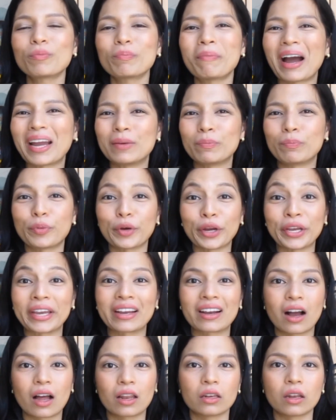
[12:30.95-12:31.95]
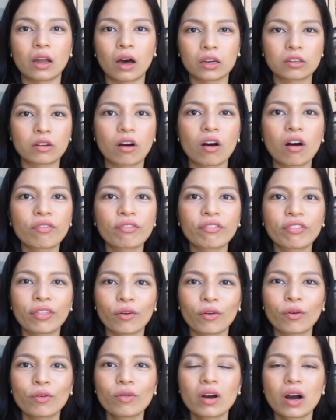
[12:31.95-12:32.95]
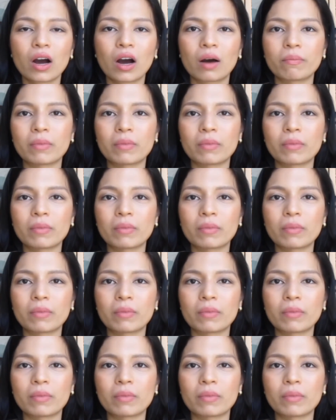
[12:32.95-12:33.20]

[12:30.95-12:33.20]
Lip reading: mind bringing a lot of though,